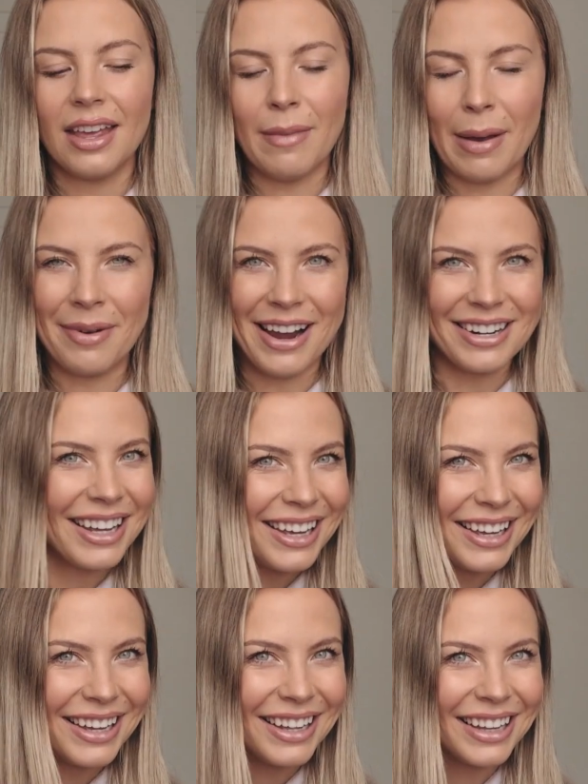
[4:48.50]
am I
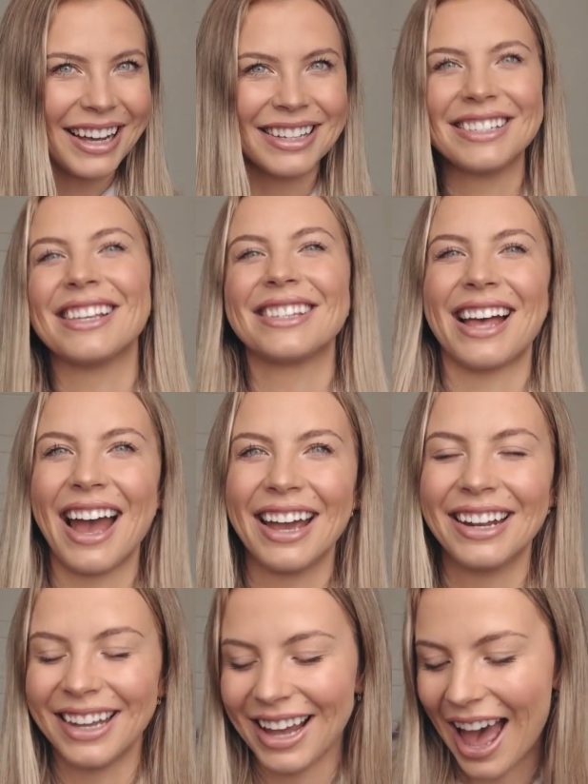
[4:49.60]
pregnant? Like, is this a
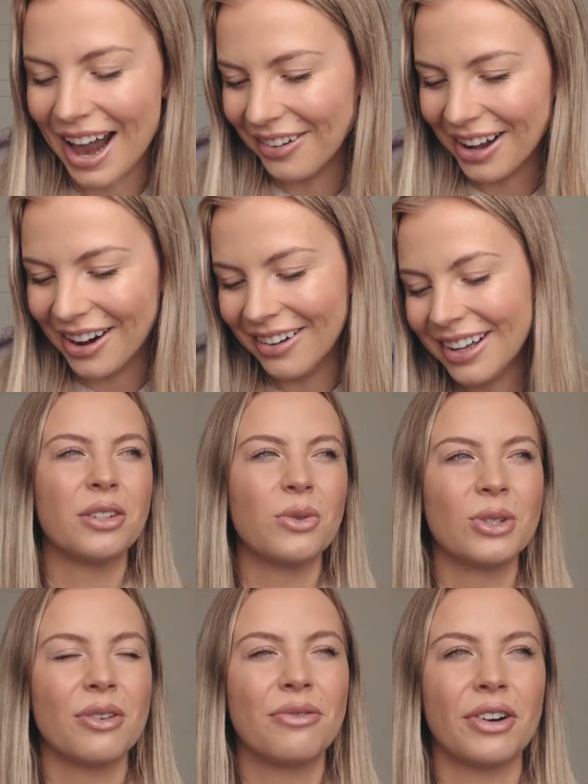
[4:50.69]
sign? Like, I don't know. This
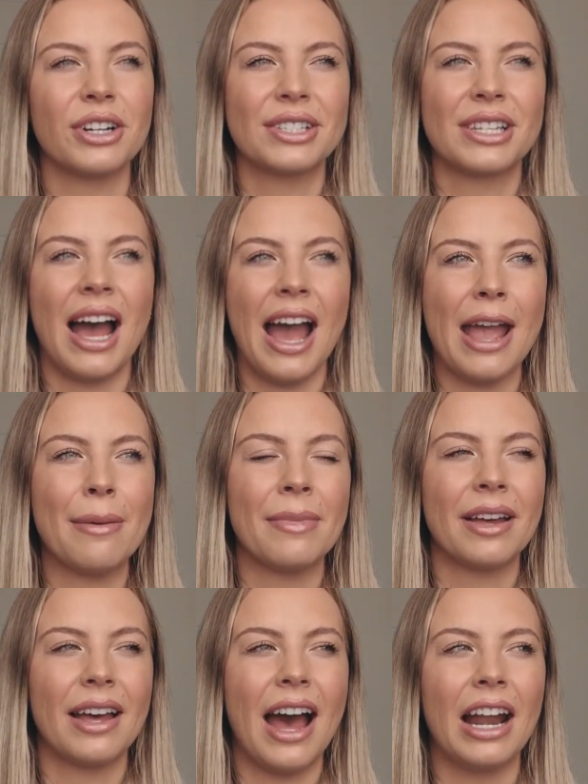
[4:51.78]
was the first
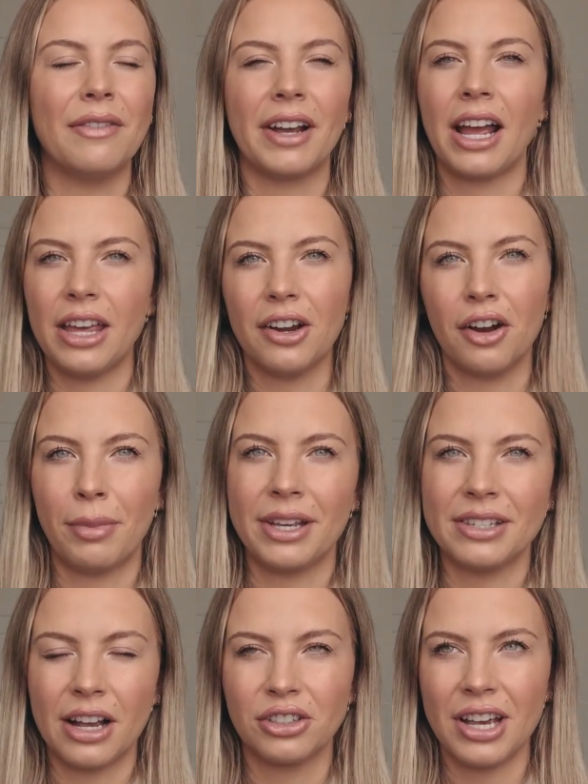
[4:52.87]
time out of like a year
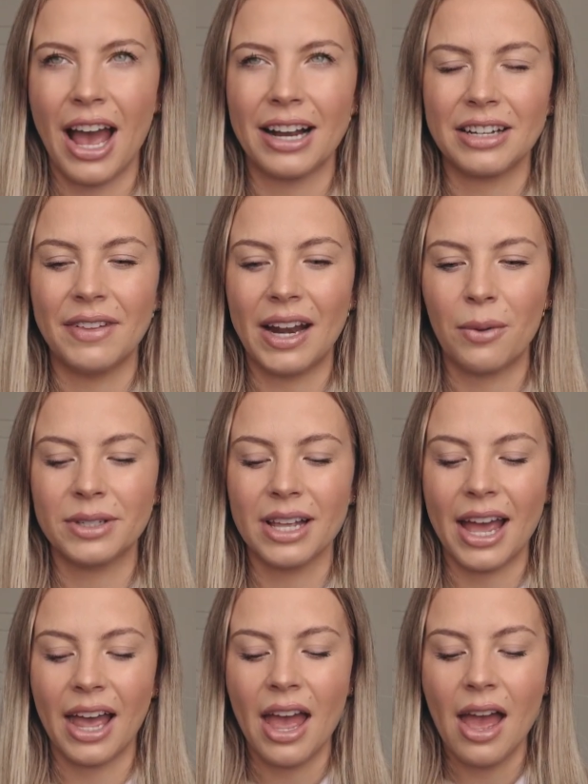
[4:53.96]
being sexually active that I was
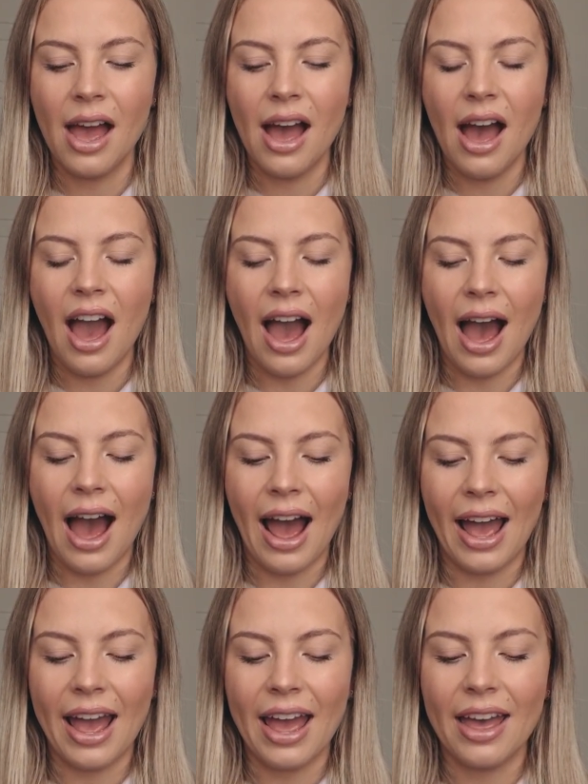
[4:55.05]
like,
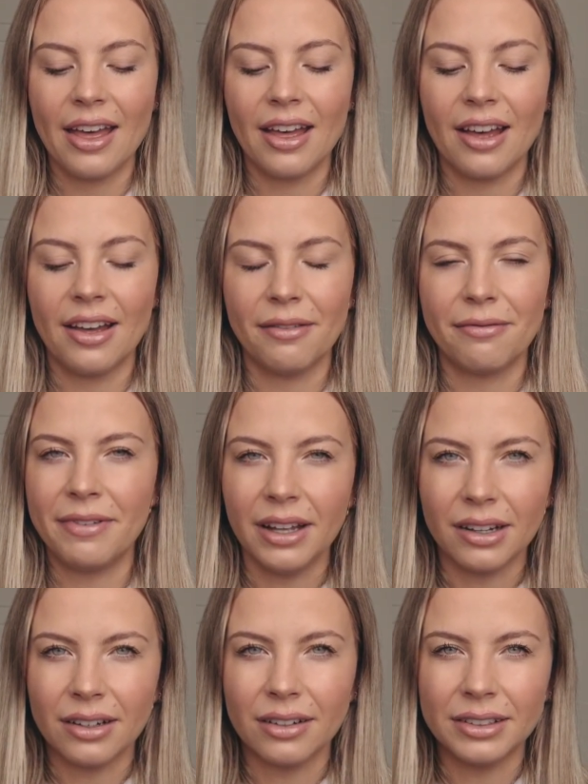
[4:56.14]
I
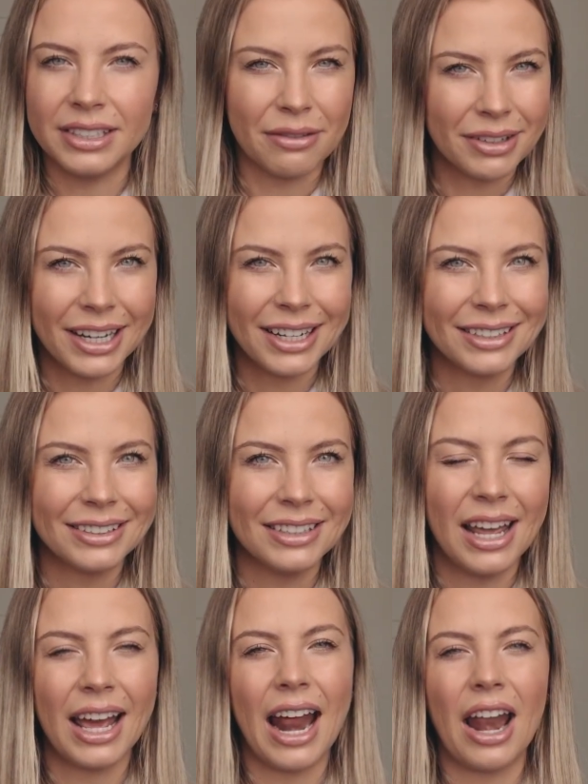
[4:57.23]
feel different.
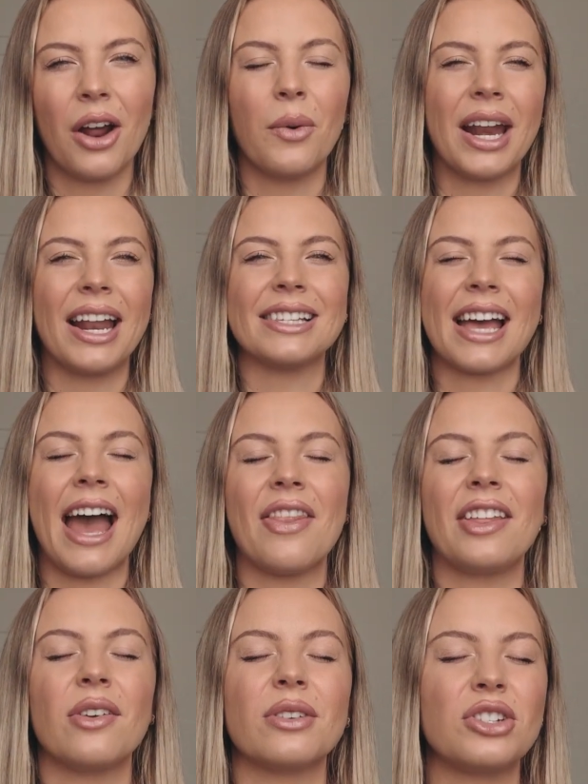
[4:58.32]
Like, and I don't know what it is. I had
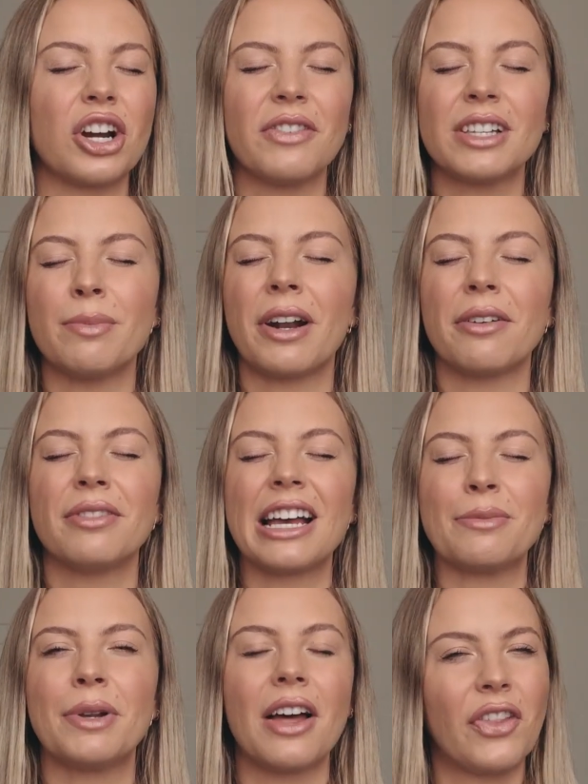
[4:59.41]
like those nervous
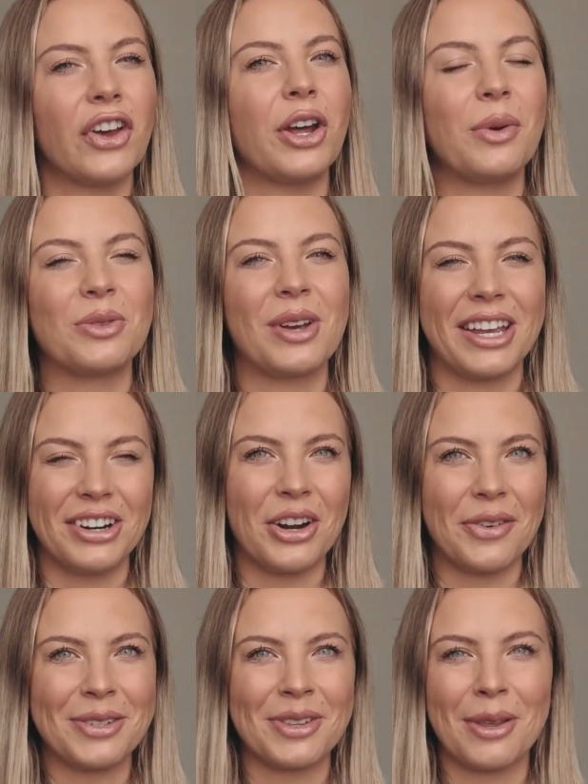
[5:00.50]
butterflies, but not the good ones where like you're
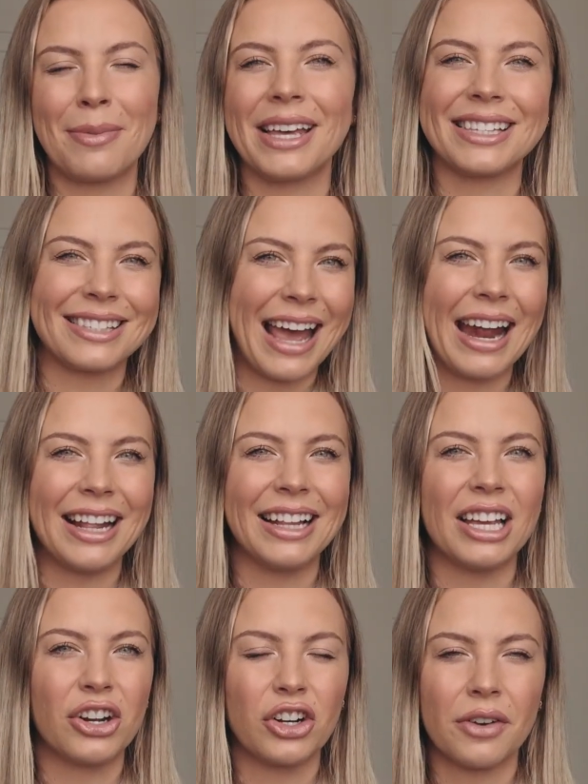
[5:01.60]
nervous for something exciting.
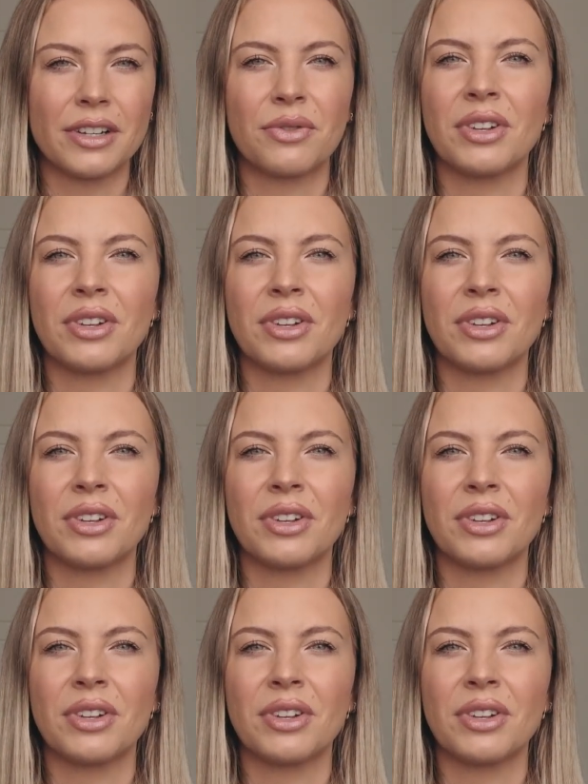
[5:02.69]
Like you're nervous